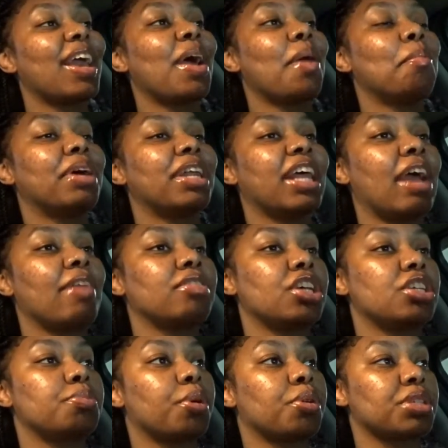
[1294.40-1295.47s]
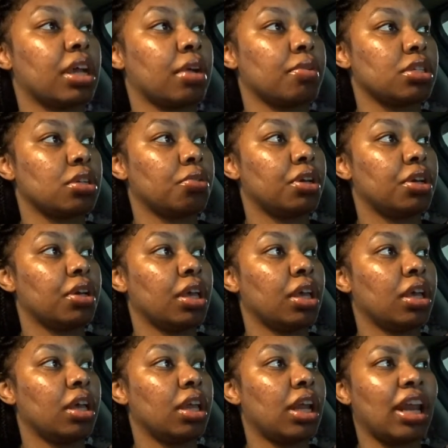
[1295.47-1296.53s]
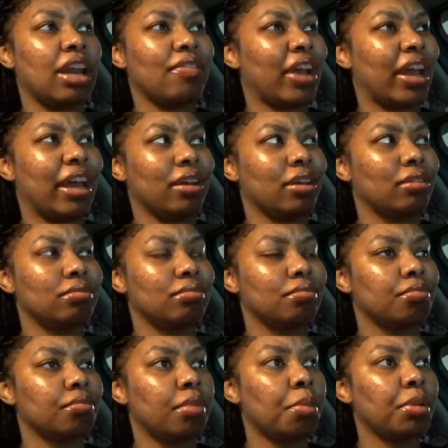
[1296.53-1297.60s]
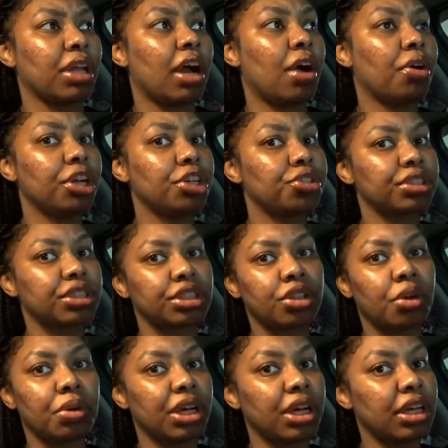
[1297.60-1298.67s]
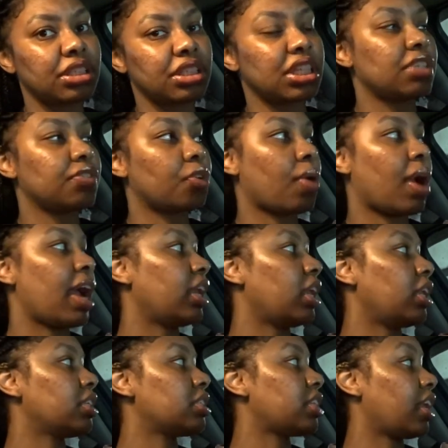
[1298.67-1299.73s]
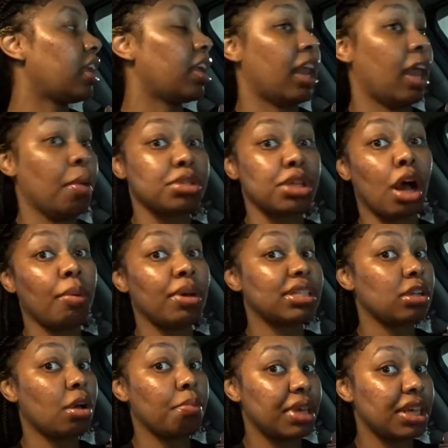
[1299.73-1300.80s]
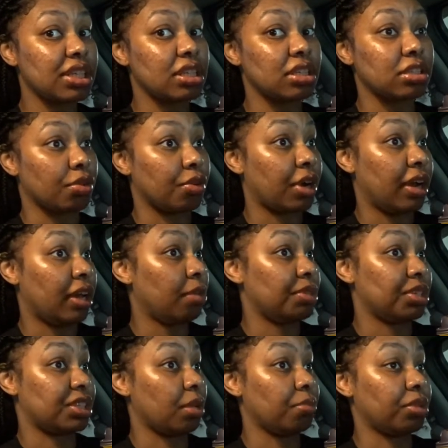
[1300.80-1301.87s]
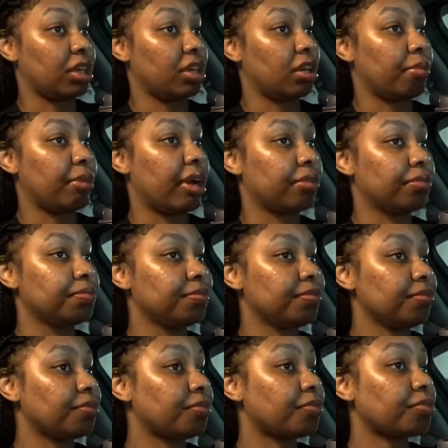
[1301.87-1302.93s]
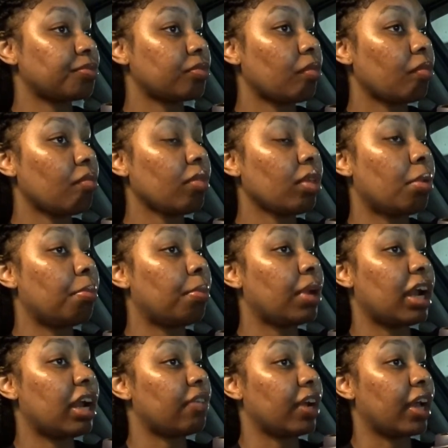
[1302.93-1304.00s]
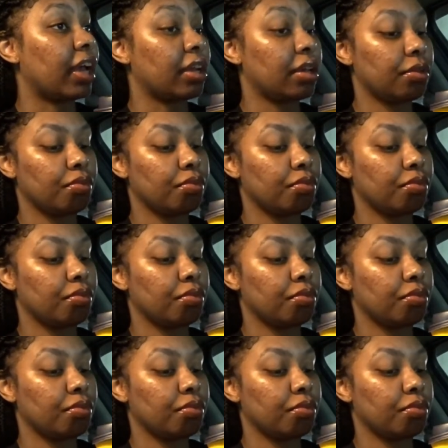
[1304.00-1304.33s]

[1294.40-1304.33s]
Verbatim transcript: But they have a Dutch Bros in Arizona, and I never had it. People like, oh, their drinks are so good. It's such a variety. This, thing. yeah, and they was always so busy, so there had to be something good about them but I never had it.